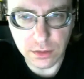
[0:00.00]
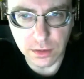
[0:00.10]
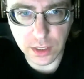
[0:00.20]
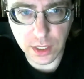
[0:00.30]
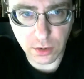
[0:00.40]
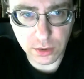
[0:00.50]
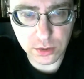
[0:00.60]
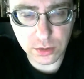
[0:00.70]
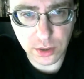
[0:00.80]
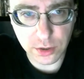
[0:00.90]
the
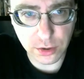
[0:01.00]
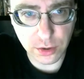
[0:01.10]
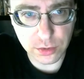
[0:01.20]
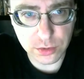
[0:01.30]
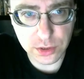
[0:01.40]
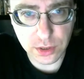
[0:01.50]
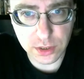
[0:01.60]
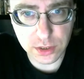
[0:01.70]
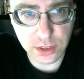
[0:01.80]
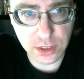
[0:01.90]
character undergoes a
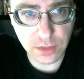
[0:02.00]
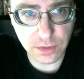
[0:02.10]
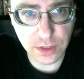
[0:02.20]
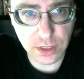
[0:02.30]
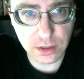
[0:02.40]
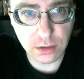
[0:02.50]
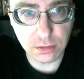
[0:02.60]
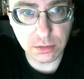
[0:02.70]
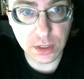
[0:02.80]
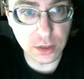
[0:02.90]
significant,
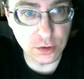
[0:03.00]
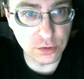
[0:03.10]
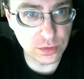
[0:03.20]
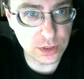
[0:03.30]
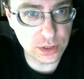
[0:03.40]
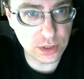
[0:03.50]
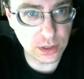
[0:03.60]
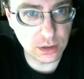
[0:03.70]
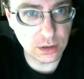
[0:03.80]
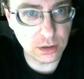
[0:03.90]

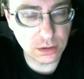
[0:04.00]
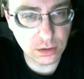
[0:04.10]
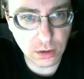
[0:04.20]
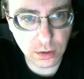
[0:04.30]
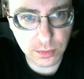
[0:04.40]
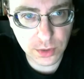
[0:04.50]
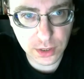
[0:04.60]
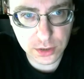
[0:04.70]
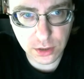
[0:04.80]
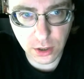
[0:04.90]
interesting,
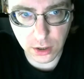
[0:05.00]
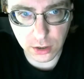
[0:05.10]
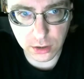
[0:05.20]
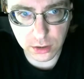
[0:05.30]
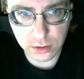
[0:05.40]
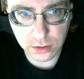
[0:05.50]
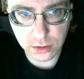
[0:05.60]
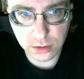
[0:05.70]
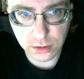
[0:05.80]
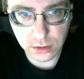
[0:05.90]
complex arc.
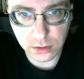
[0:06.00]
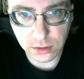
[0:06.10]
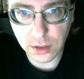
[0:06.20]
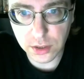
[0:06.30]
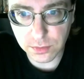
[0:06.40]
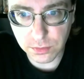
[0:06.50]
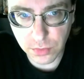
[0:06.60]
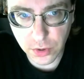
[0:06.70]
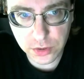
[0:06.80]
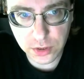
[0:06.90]
It's
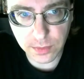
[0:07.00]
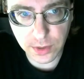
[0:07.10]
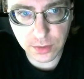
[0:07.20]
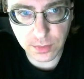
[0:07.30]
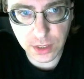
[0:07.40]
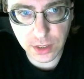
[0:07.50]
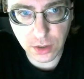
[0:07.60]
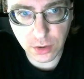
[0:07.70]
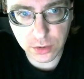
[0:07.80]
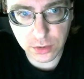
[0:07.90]
mostly about the main
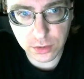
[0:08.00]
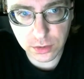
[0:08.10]
character